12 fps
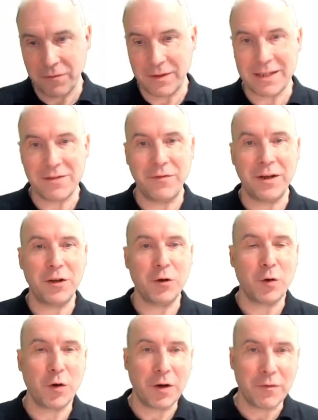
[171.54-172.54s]
this
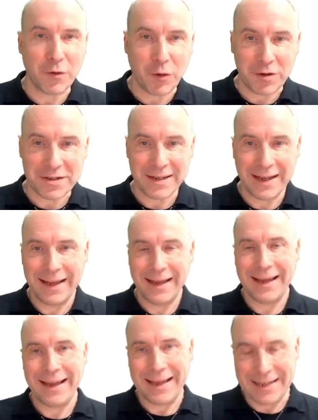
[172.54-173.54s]
video, of course,
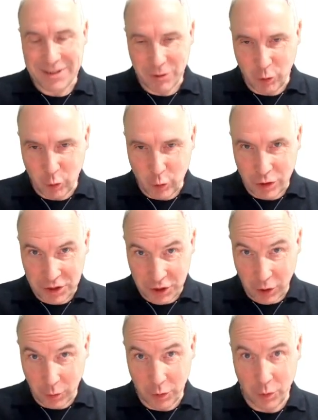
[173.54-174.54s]
is to
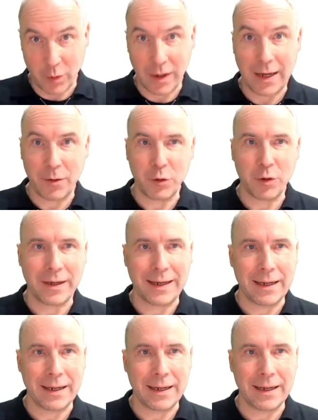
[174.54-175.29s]
show you how you can